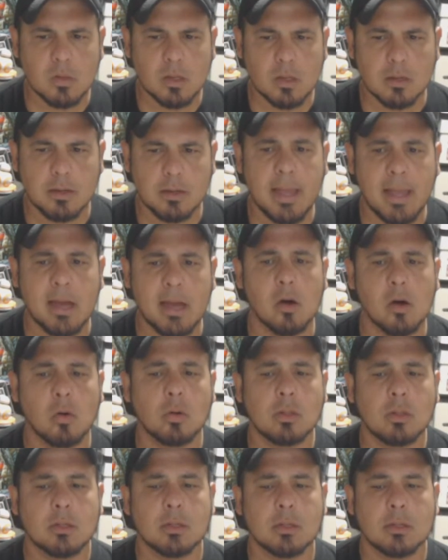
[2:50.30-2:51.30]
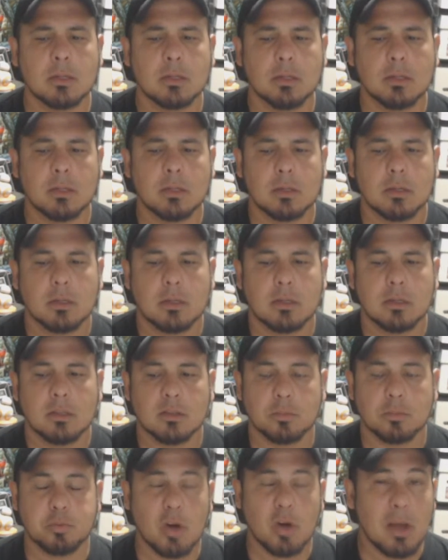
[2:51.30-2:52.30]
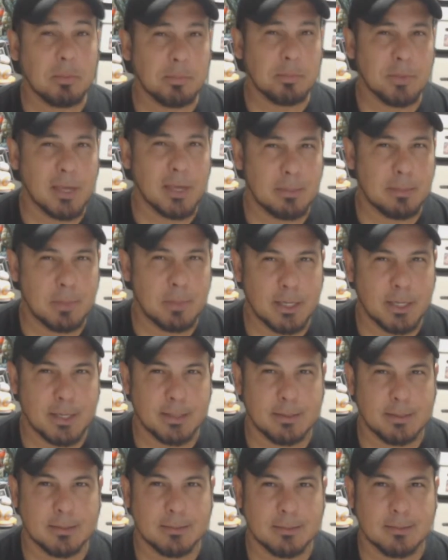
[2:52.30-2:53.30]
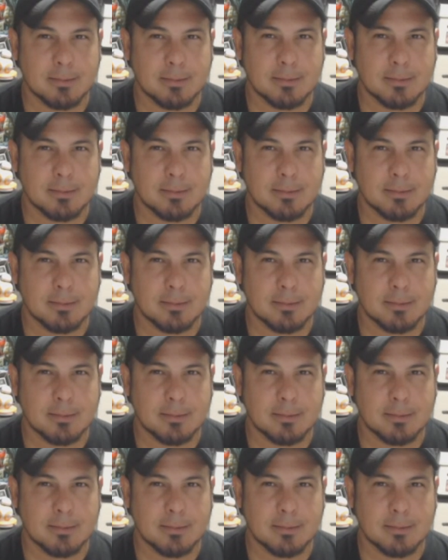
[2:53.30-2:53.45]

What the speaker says: Now, the problem came in.